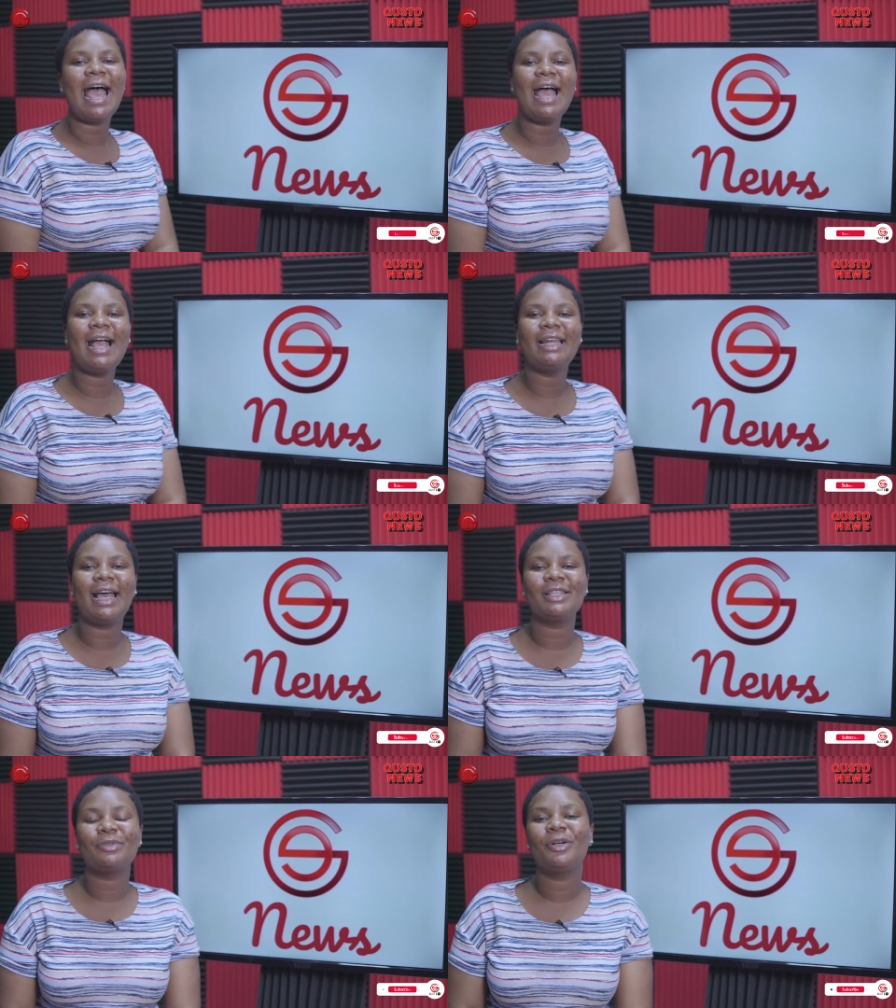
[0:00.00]
And
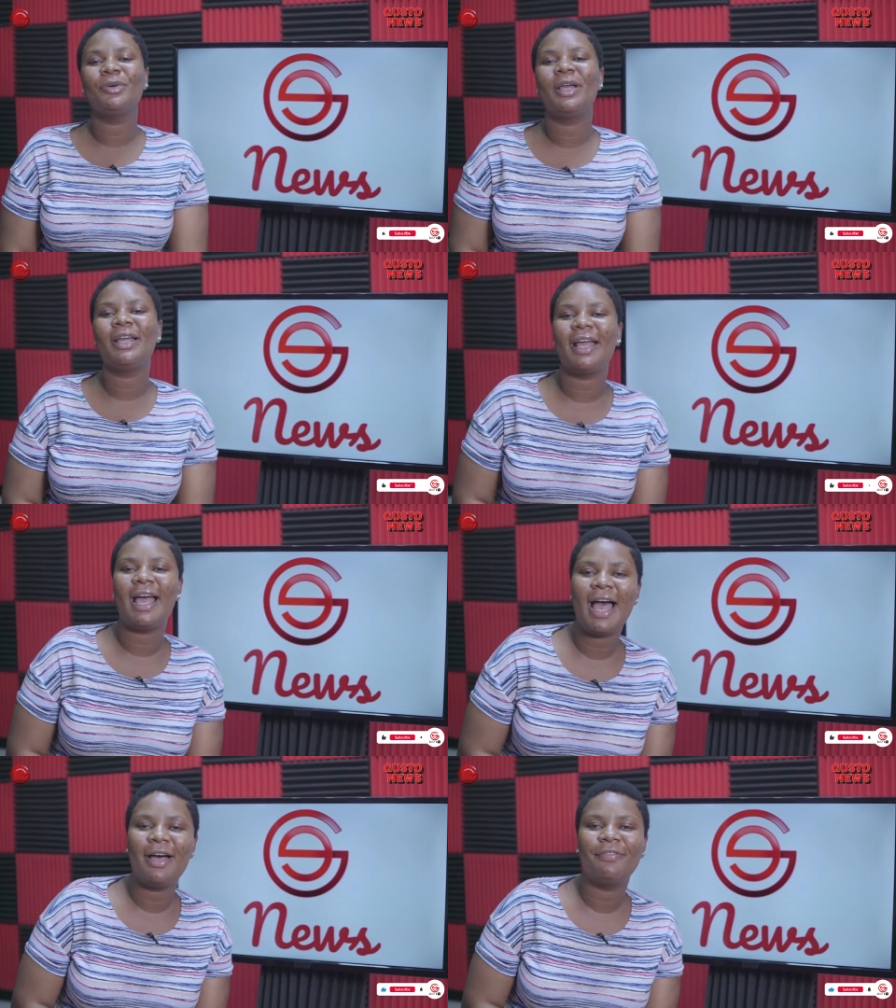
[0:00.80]
as well, I
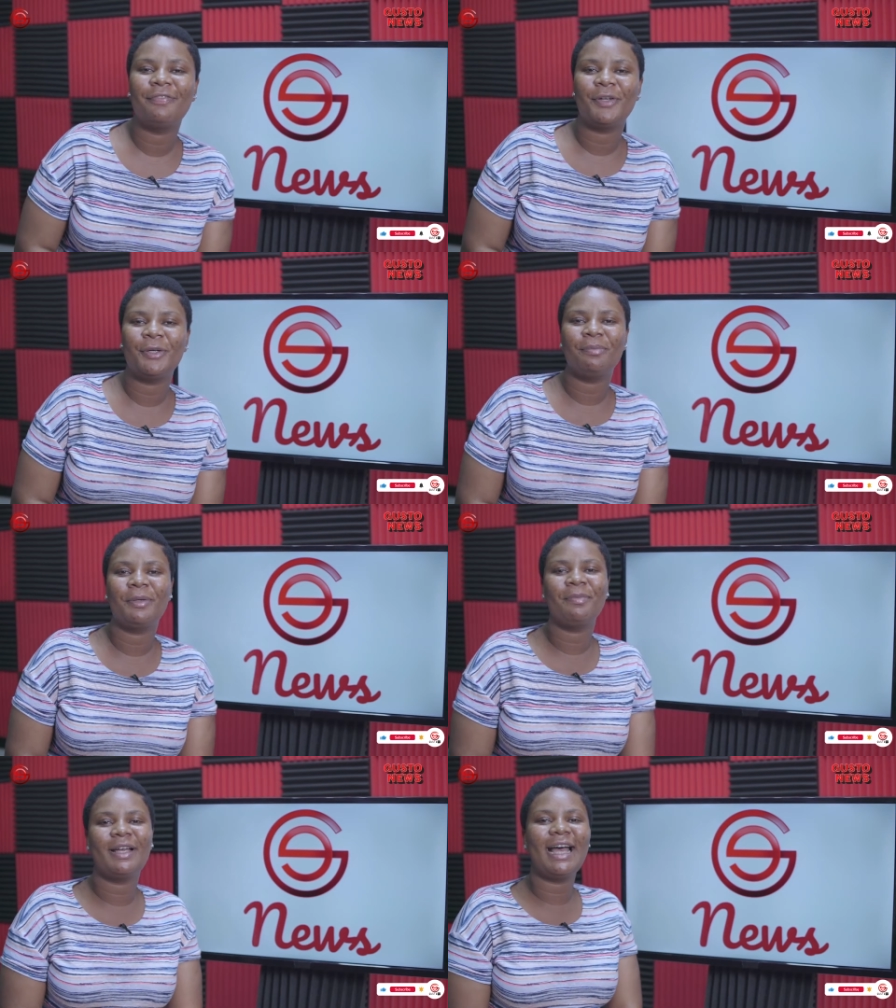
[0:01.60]
have uh,
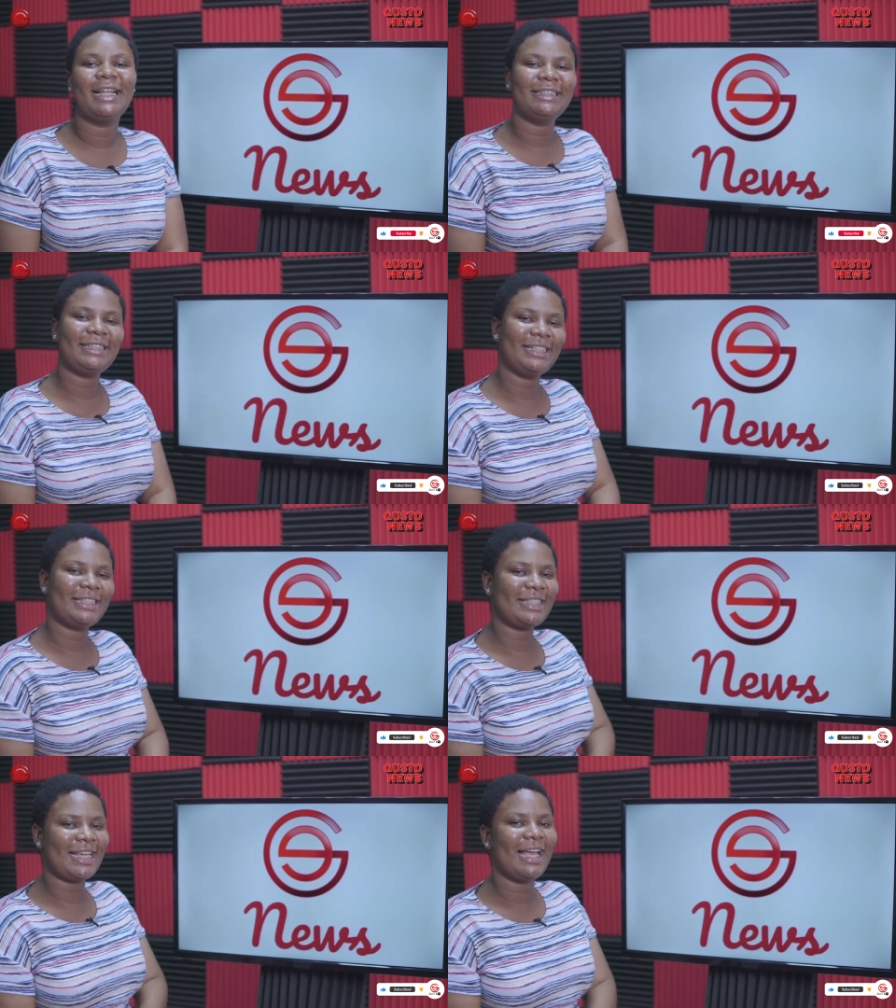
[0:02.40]
Mama
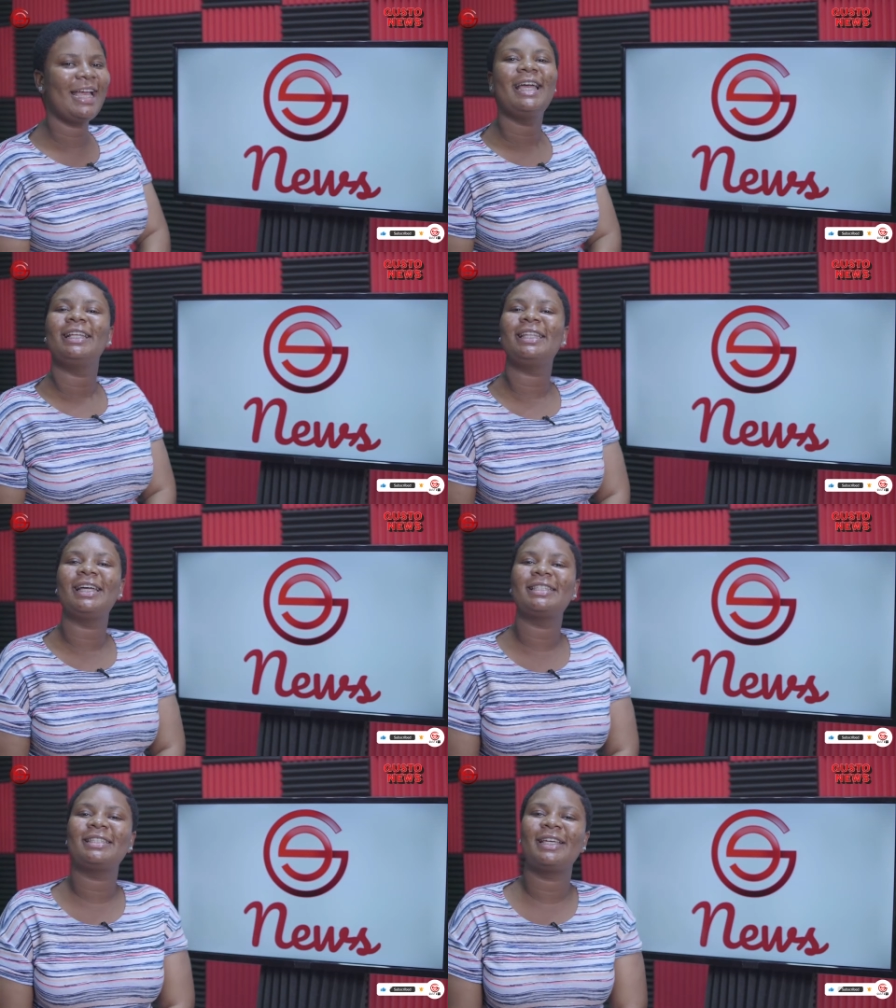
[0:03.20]
Adita.
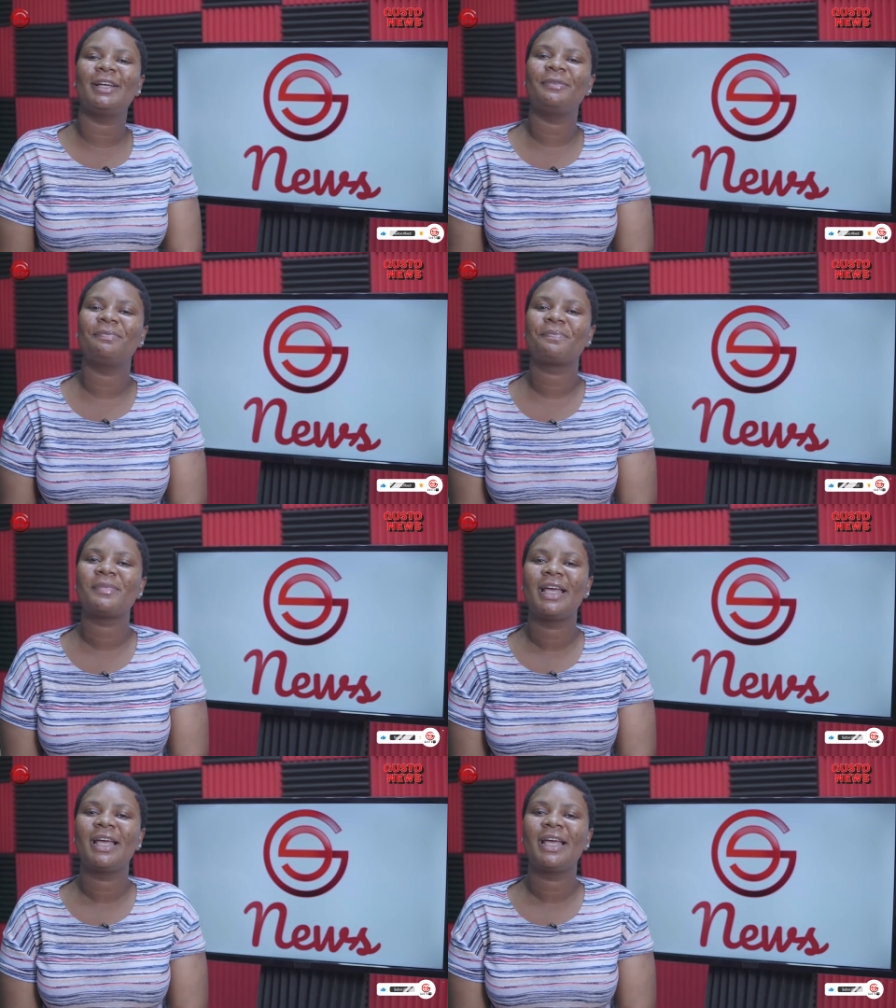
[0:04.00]
That's um,